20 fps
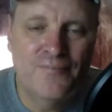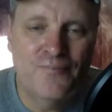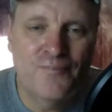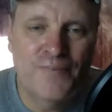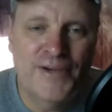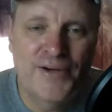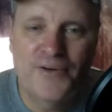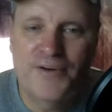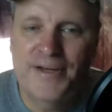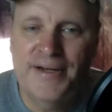
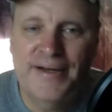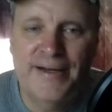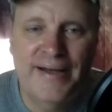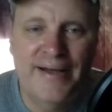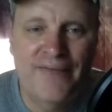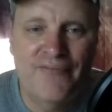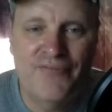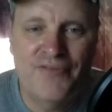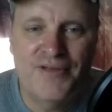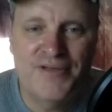We don't need to
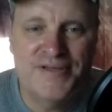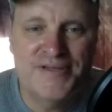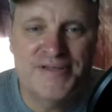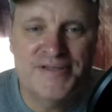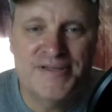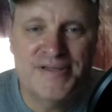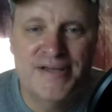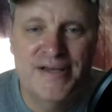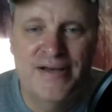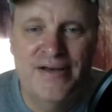have
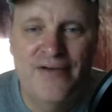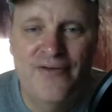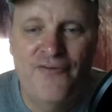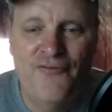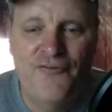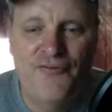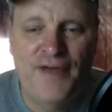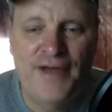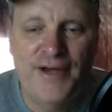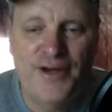this
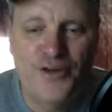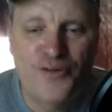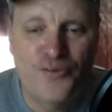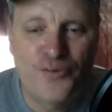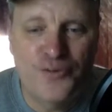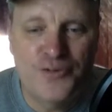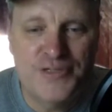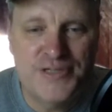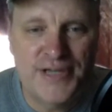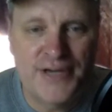fight
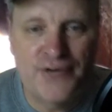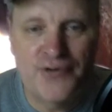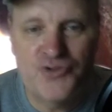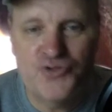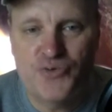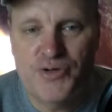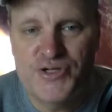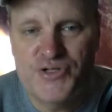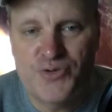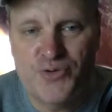over scarce
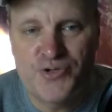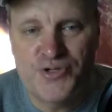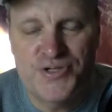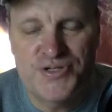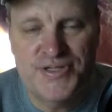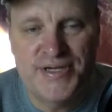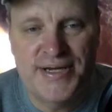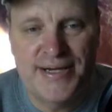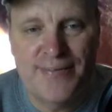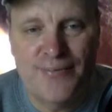
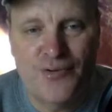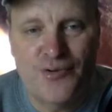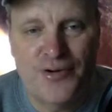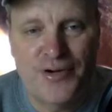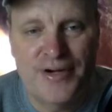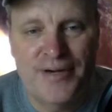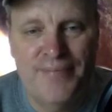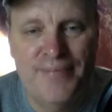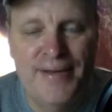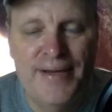resources anymore.
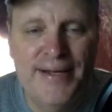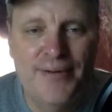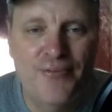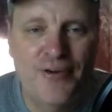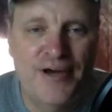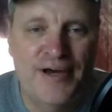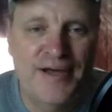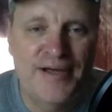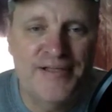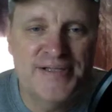And in many
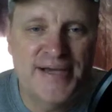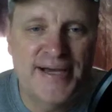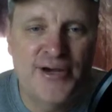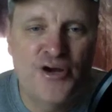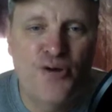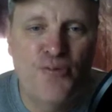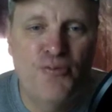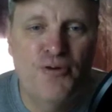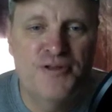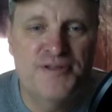ways, I
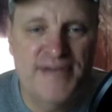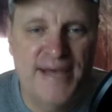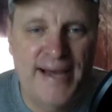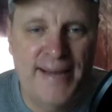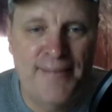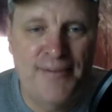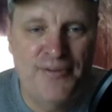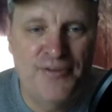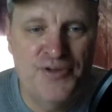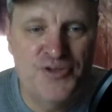hope what's
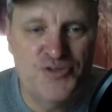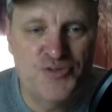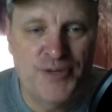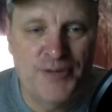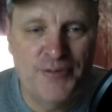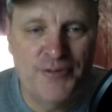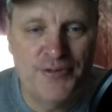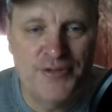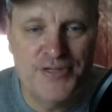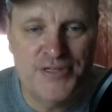happened this
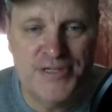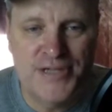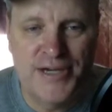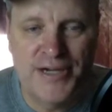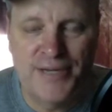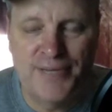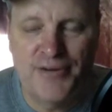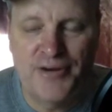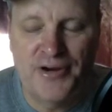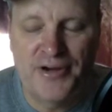week with the
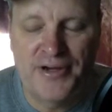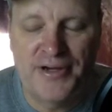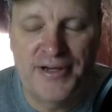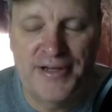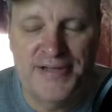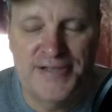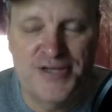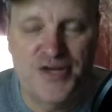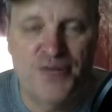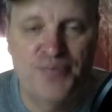stock market
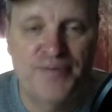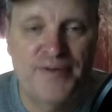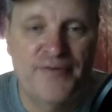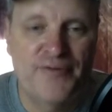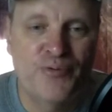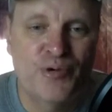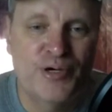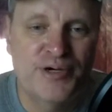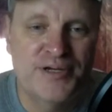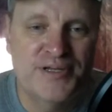has helped
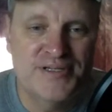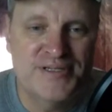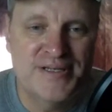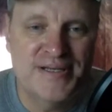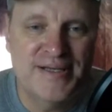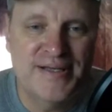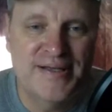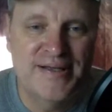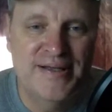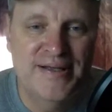everyone to
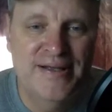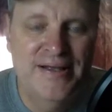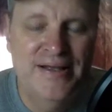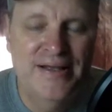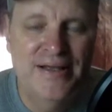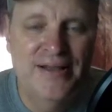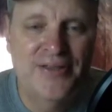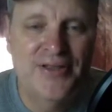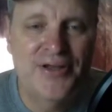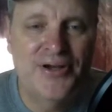see
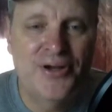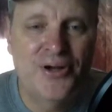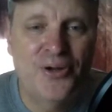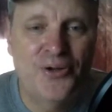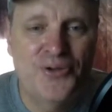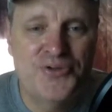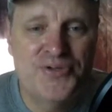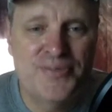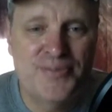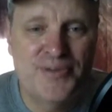that
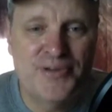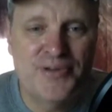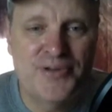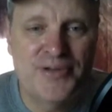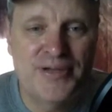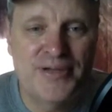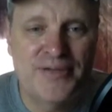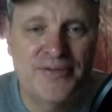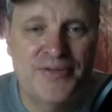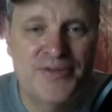
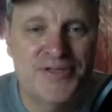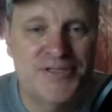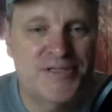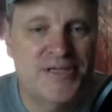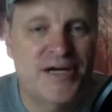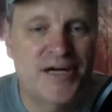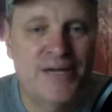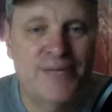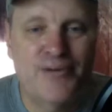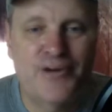ultimately the
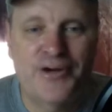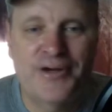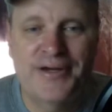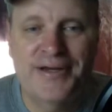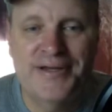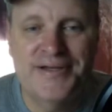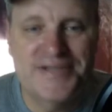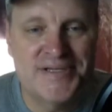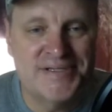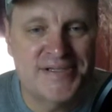stock market
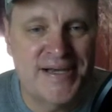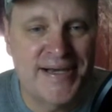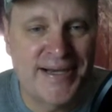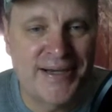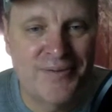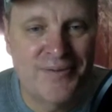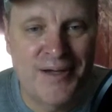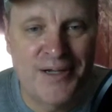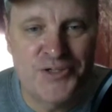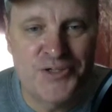is a
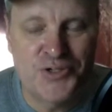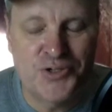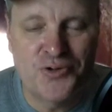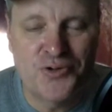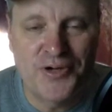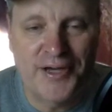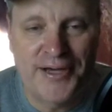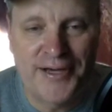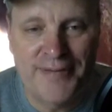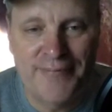psychological
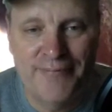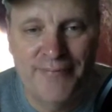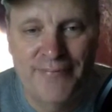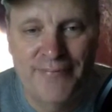game.